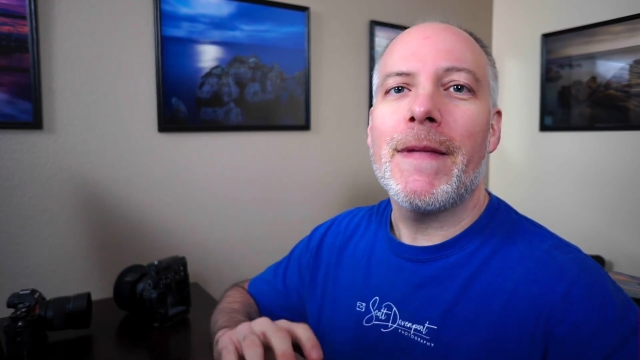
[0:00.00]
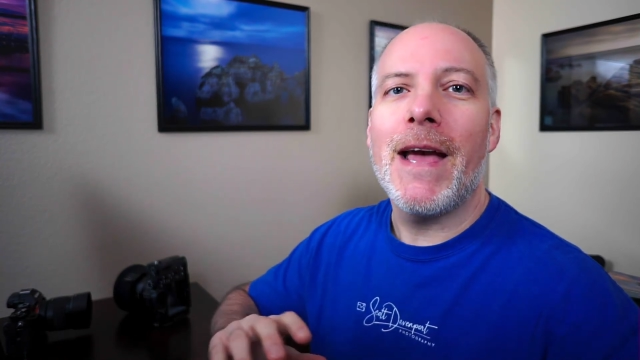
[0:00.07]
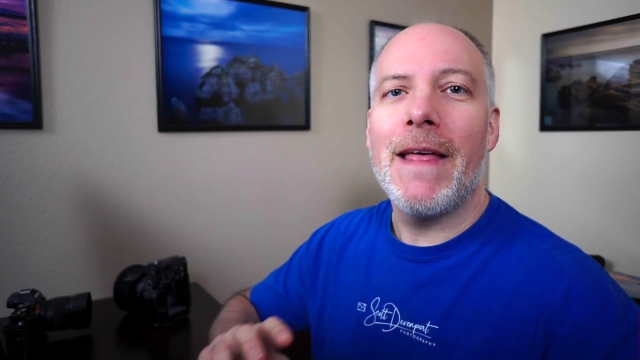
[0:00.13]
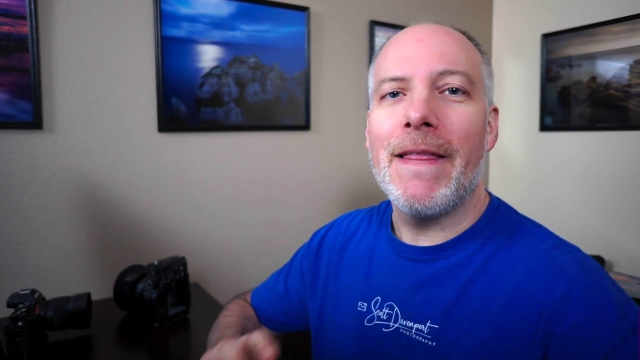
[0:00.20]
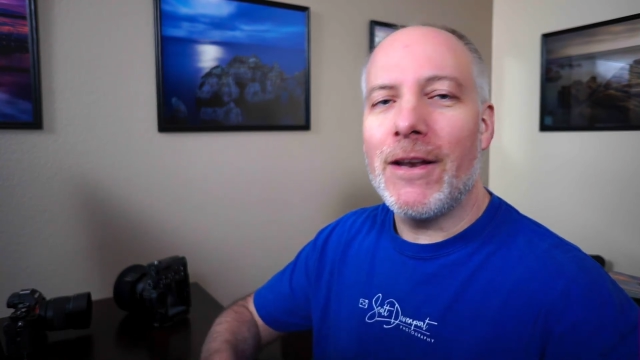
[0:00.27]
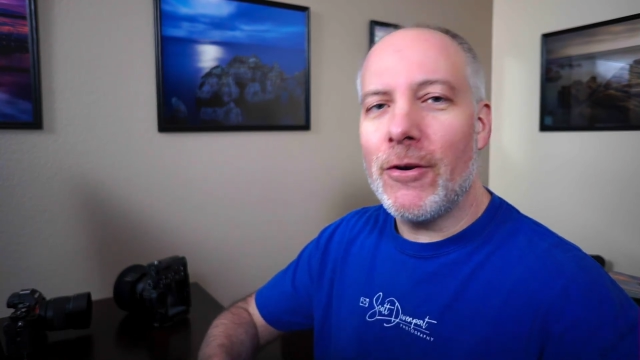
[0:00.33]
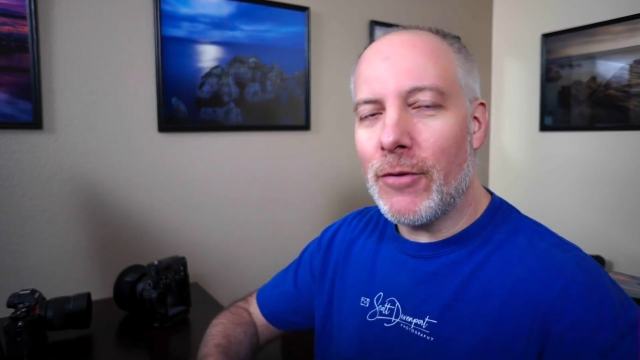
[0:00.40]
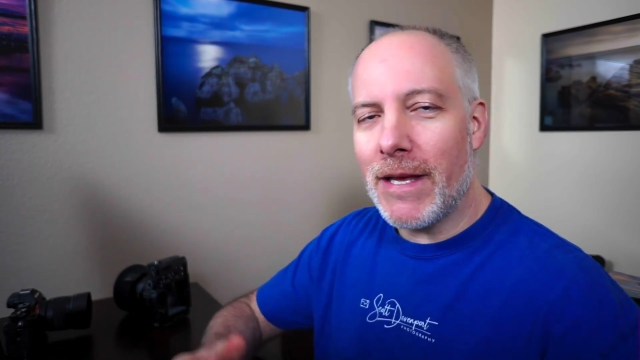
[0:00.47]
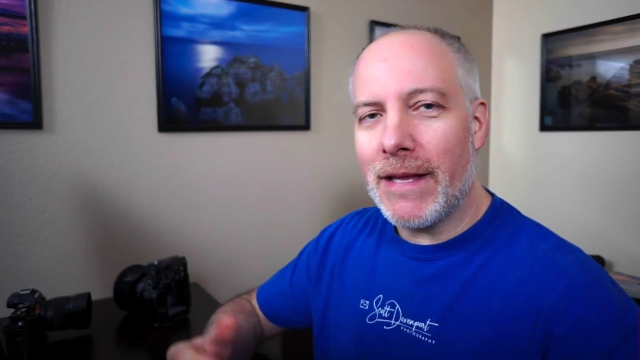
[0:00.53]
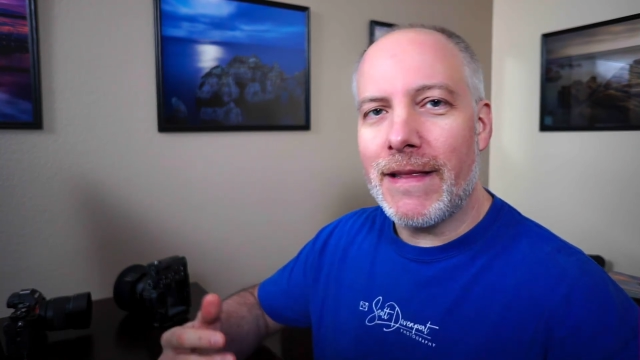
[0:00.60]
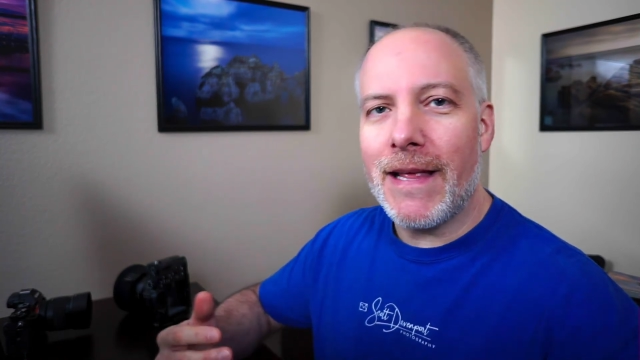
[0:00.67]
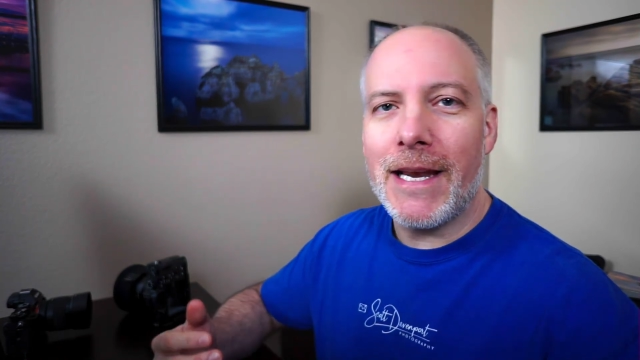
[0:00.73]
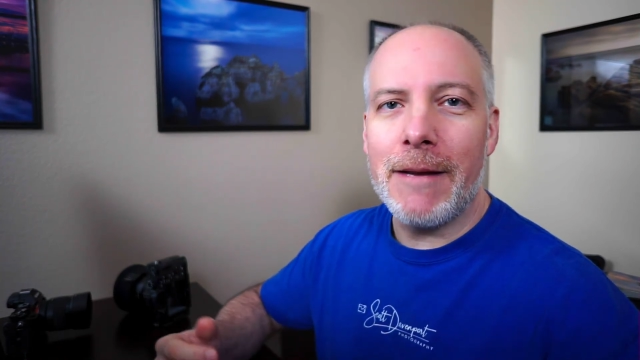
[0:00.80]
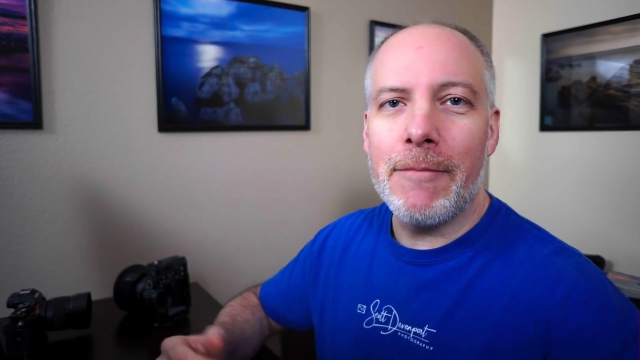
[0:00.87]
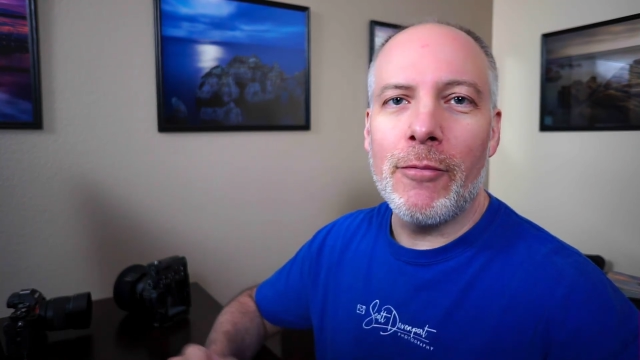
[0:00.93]
and then you'll get
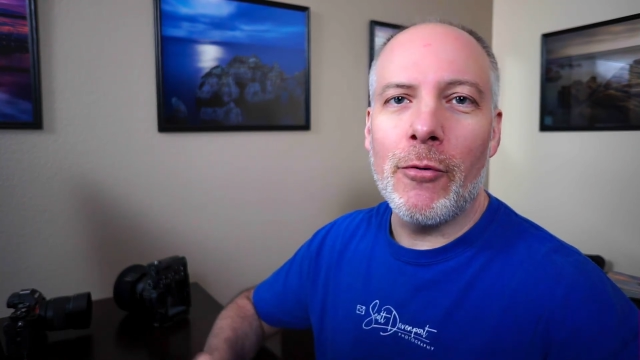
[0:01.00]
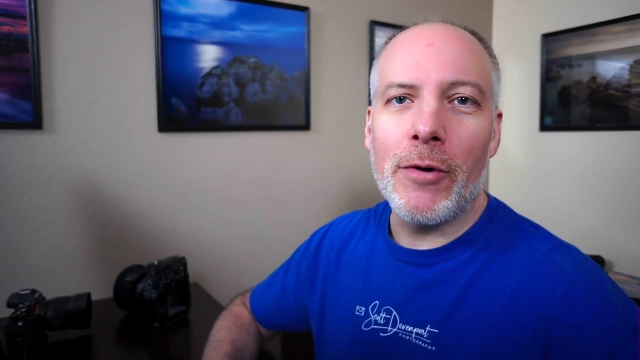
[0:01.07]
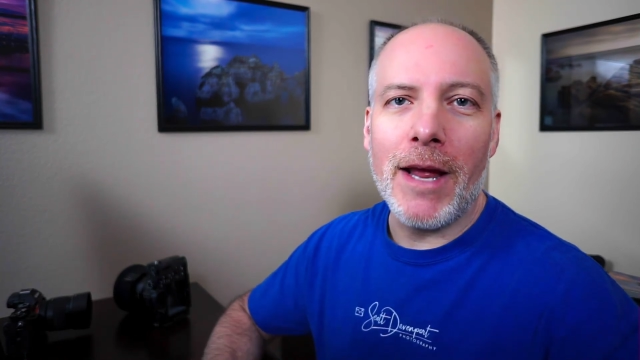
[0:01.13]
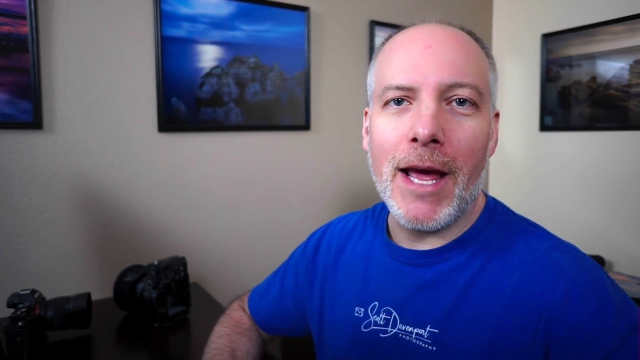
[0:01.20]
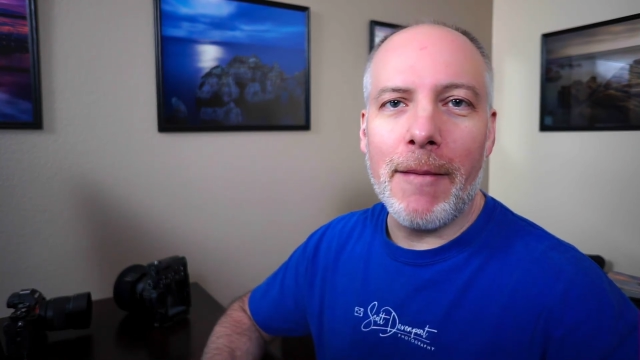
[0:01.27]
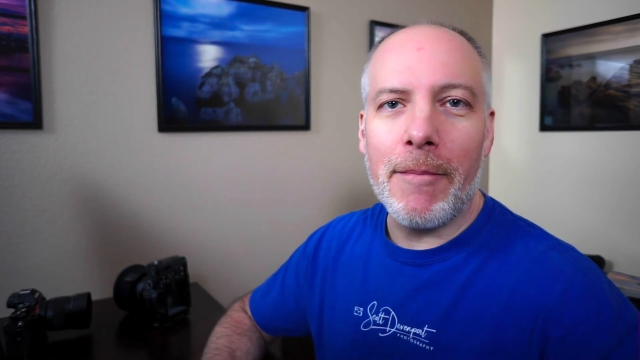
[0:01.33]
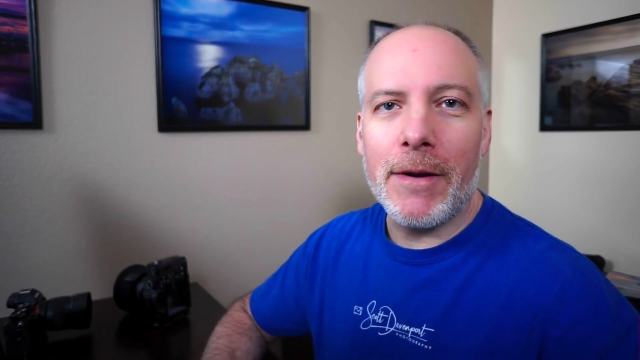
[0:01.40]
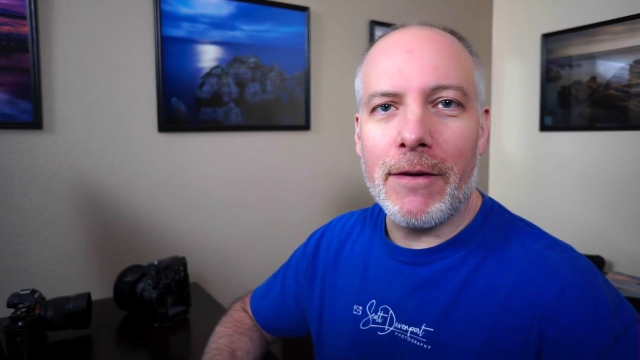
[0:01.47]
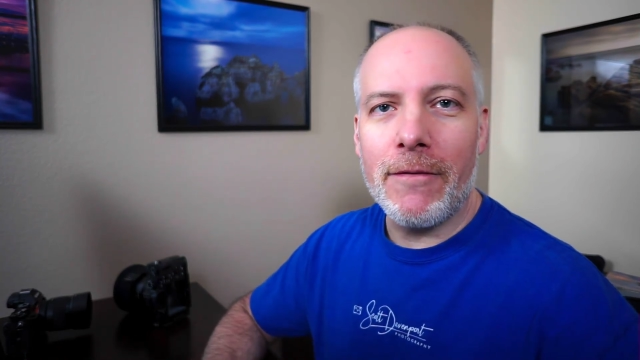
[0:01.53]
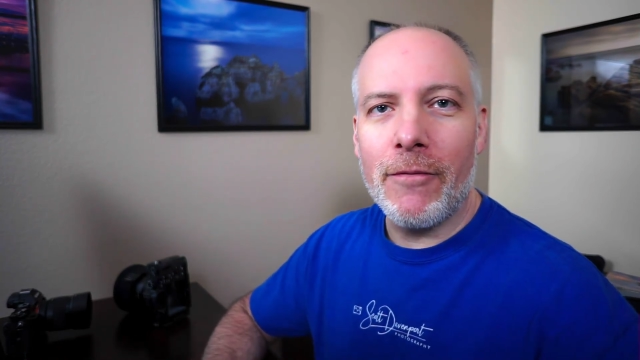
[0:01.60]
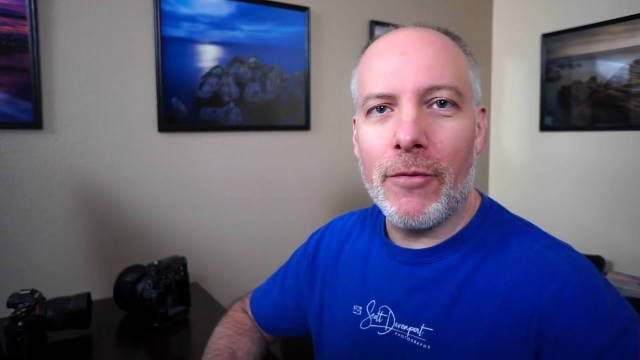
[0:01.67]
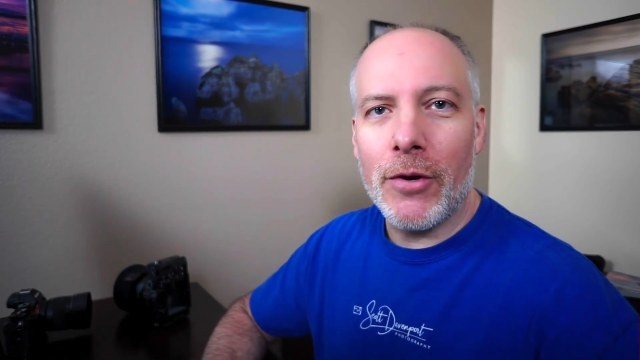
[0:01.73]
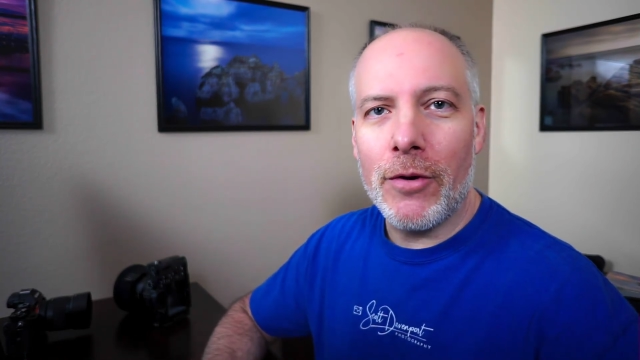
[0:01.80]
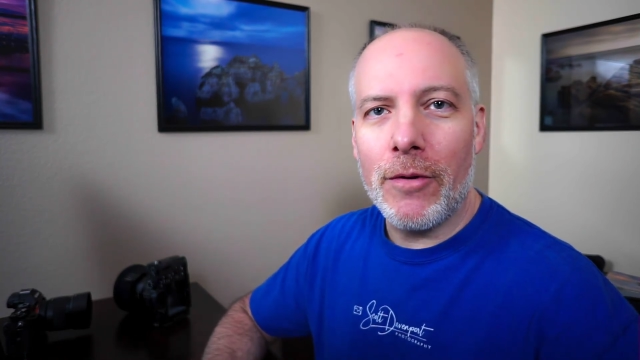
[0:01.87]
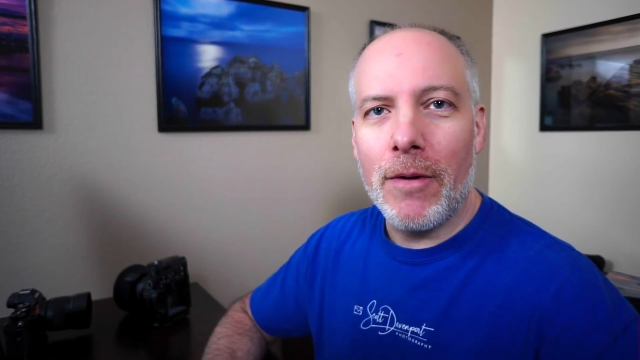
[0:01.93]
that import happening
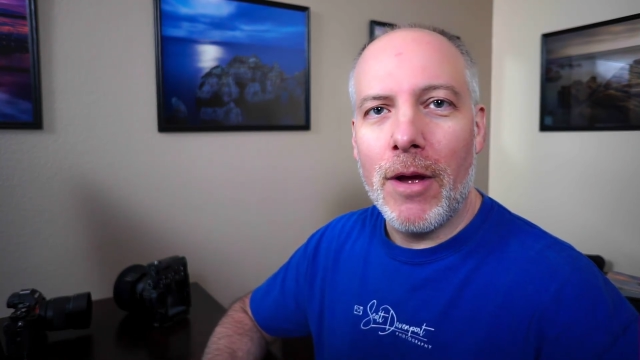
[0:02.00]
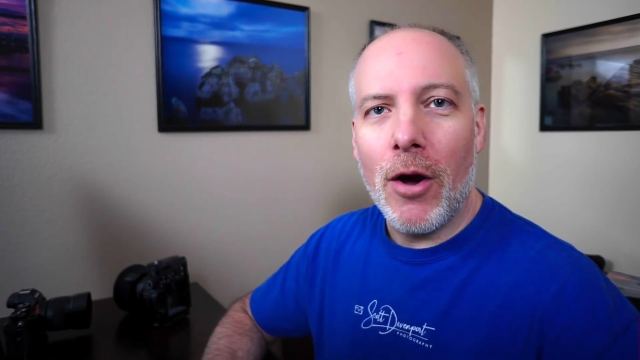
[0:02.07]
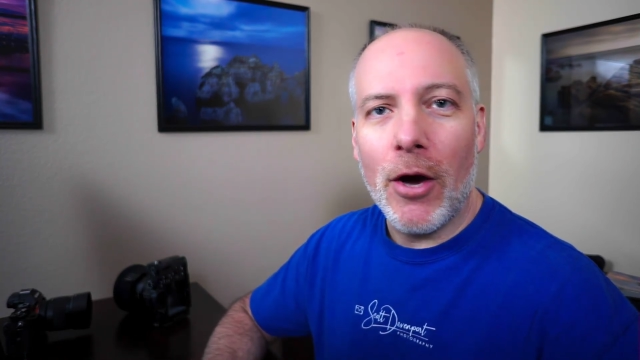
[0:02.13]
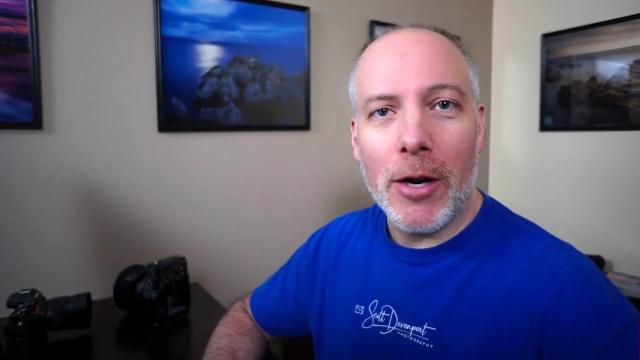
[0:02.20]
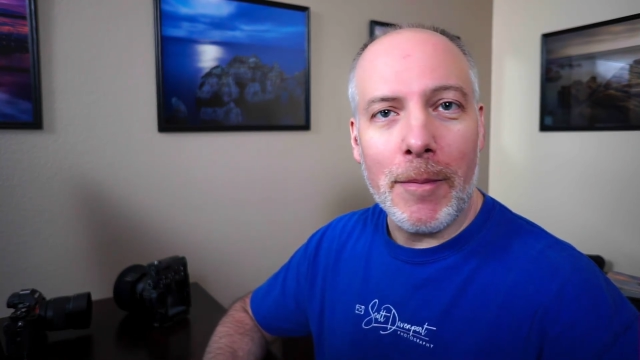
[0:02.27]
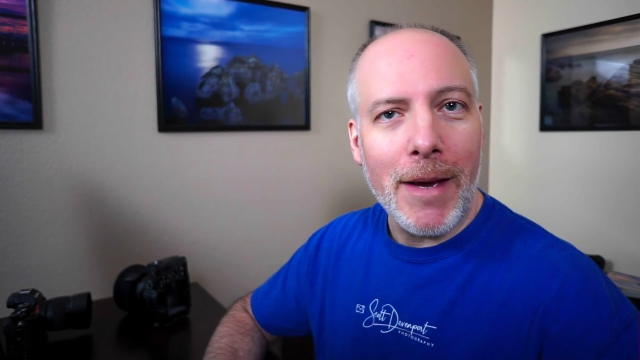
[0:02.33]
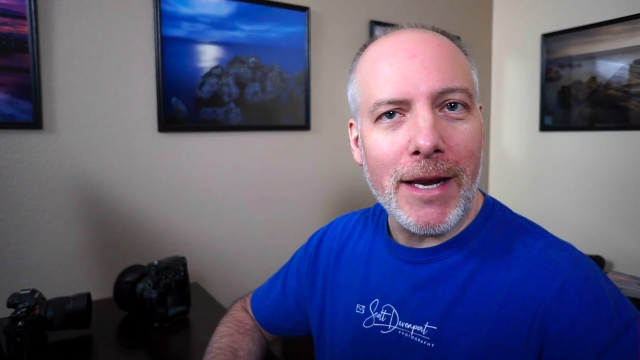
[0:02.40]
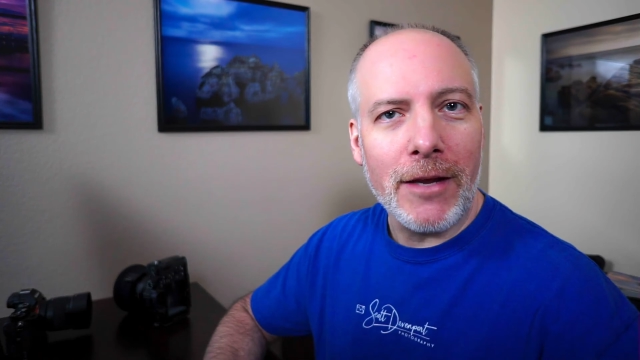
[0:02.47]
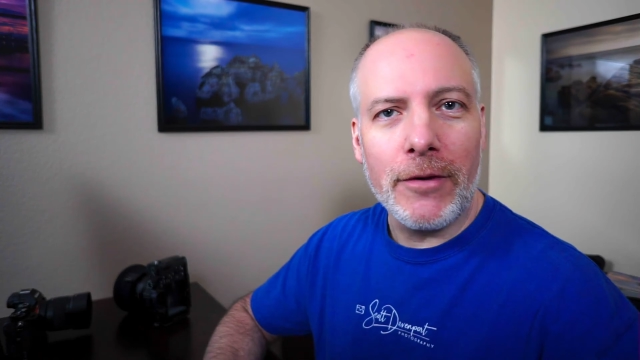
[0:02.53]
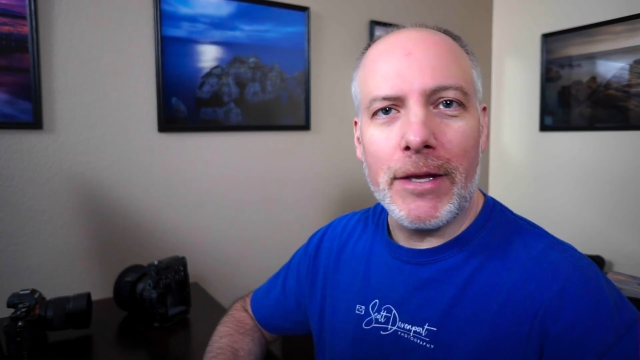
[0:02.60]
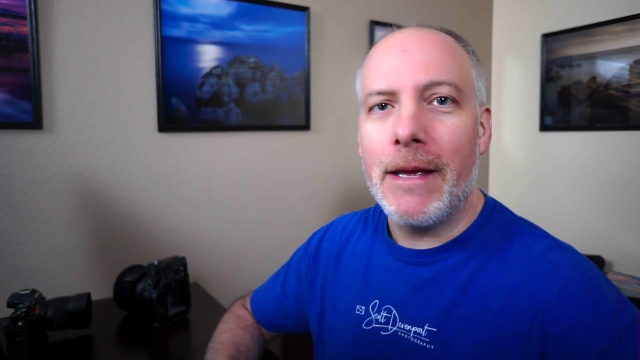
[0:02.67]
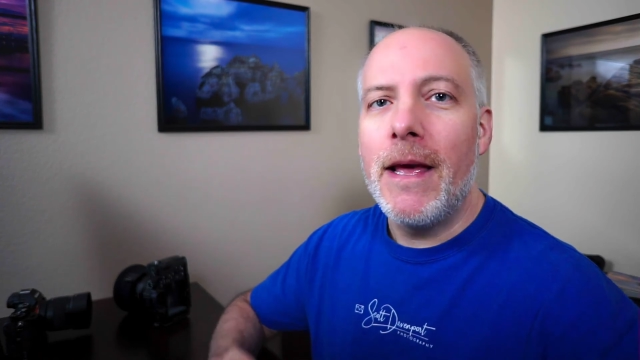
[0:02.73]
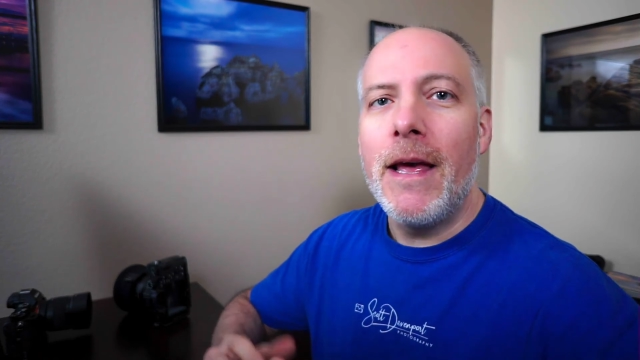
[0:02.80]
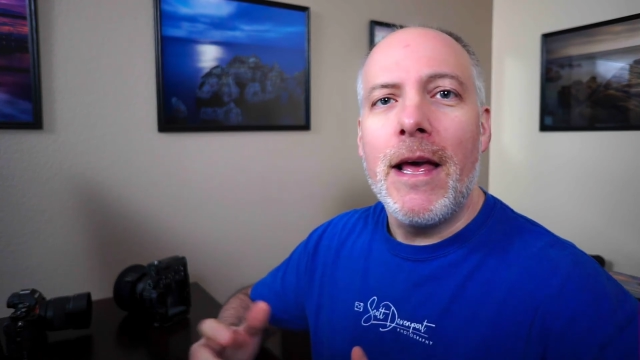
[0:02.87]
for you automatically.